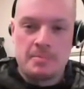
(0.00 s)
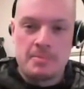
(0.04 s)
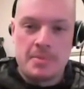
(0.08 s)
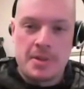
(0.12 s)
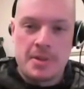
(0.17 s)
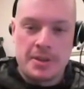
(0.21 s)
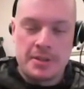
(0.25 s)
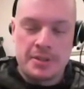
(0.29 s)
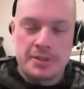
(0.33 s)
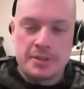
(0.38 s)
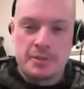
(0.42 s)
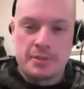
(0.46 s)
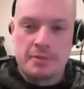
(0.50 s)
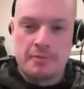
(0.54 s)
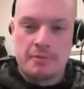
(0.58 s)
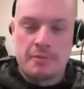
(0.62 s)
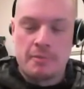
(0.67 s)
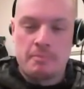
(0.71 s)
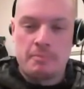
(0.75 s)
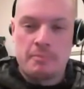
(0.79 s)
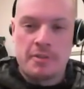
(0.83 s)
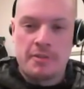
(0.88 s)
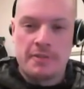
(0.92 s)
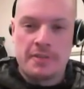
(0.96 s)
in my sort
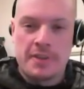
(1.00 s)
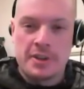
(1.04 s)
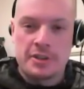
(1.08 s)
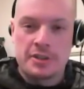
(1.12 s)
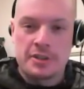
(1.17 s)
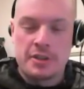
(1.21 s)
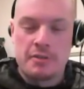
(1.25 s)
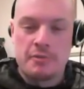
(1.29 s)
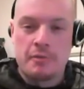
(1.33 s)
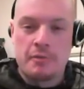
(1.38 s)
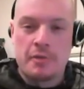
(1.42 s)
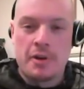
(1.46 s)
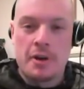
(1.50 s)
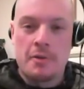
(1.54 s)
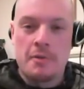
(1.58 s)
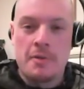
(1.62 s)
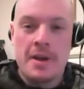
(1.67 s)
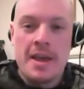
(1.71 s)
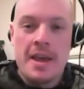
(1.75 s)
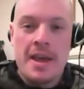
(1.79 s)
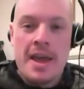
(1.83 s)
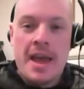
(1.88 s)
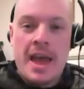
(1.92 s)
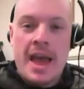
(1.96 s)
of professional role.